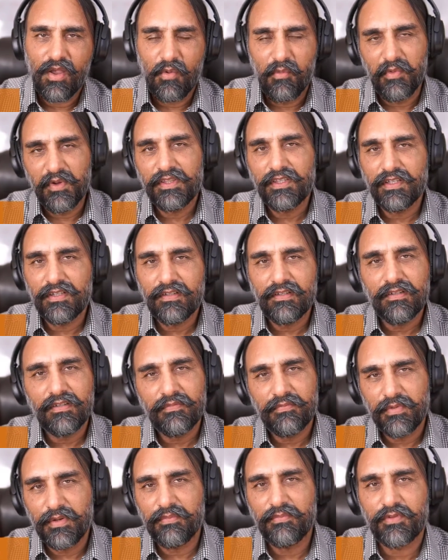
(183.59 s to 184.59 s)
within
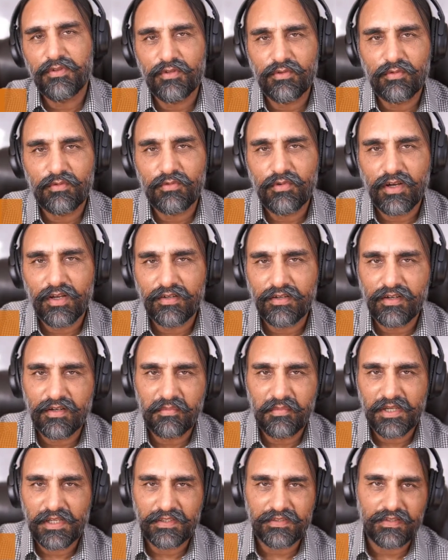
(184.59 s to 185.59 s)
50 to 100
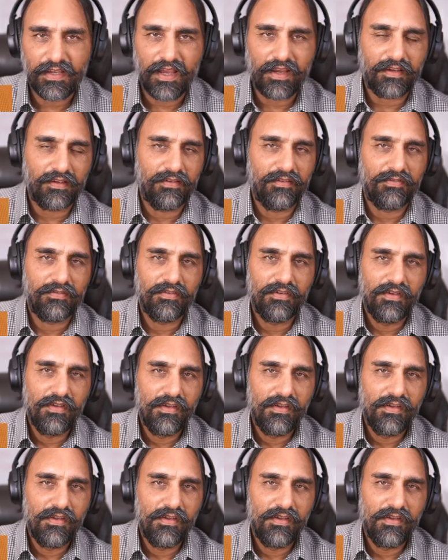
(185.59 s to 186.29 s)
milliseconds,